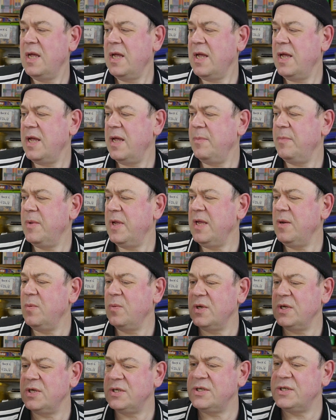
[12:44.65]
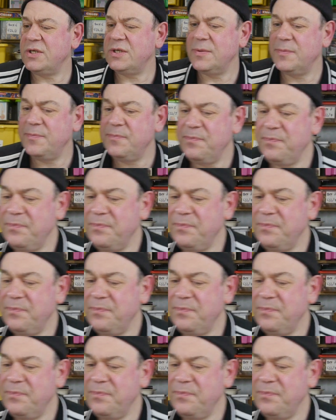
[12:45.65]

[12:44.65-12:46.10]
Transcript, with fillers: Um, he was